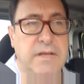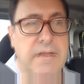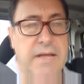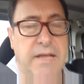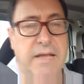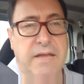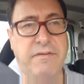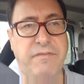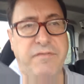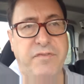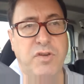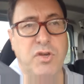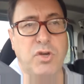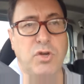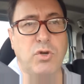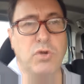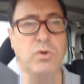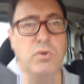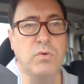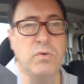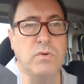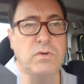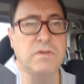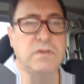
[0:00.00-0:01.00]
if
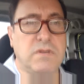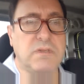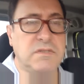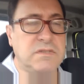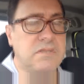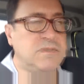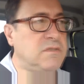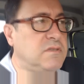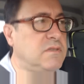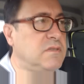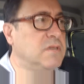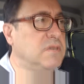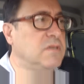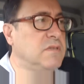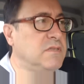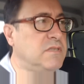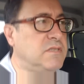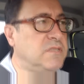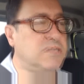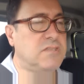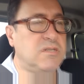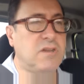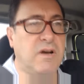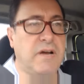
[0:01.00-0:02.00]
you
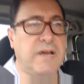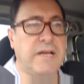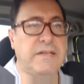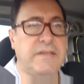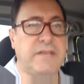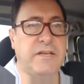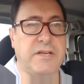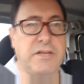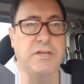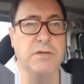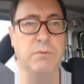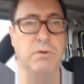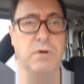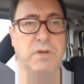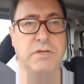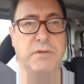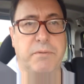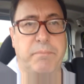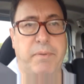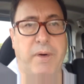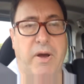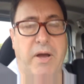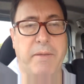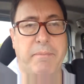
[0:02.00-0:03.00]
decide that you want
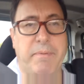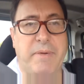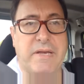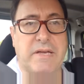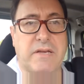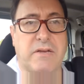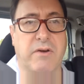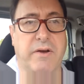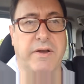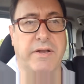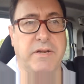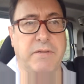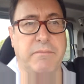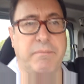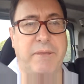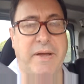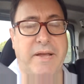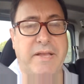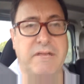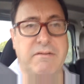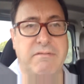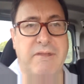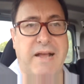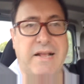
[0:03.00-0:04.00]
to buy Bitcoin and
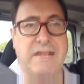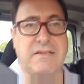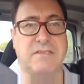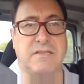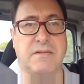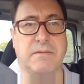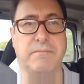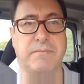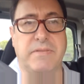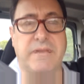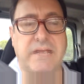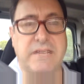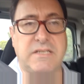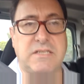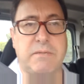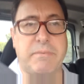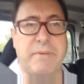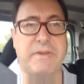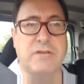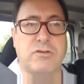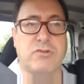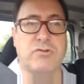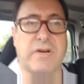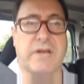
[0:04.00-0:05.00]
pay the ransom that's a
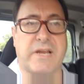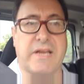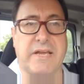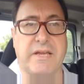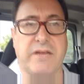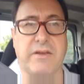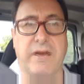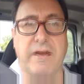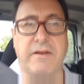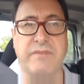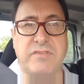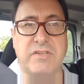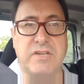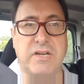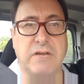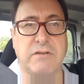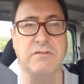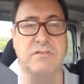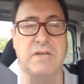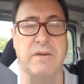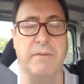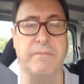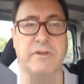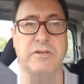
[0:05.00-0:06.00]
bit tricky you have to know
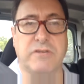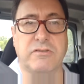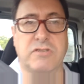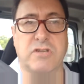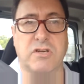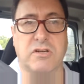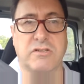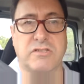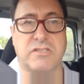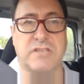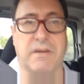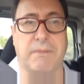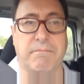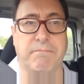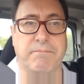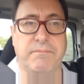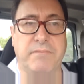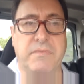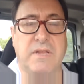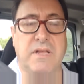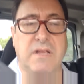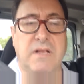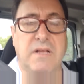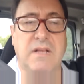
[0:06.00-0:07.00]
someone who's got some
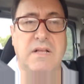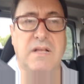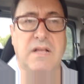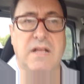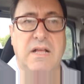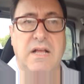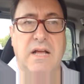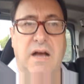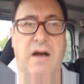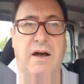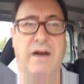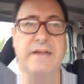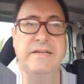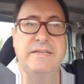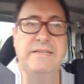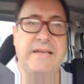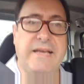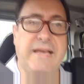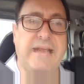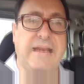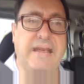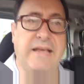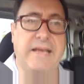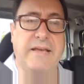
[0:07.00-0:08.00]

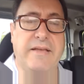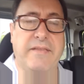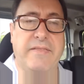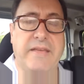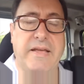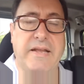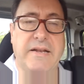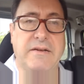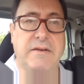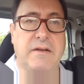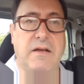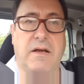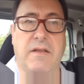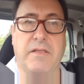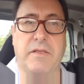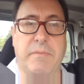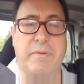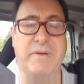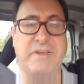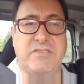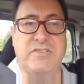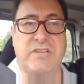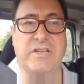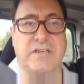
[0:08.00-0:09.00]
ideally, and then uh, the
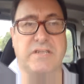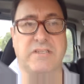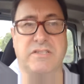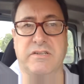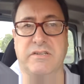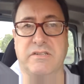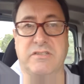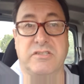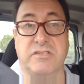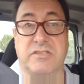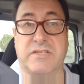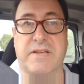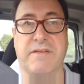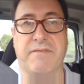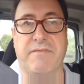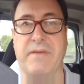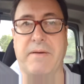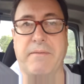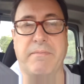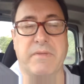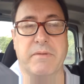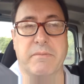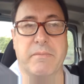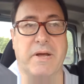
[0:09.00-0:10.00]
best thing to do is just give
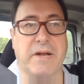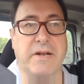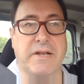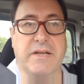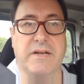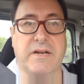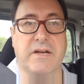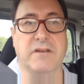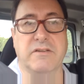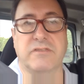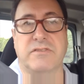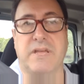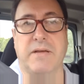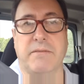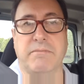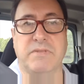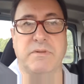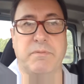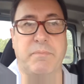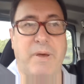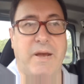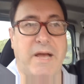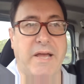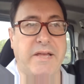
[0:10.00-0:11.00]
them the money and ask them
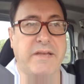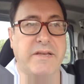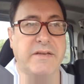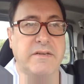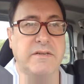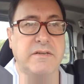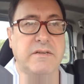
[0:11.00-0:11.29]
to pay.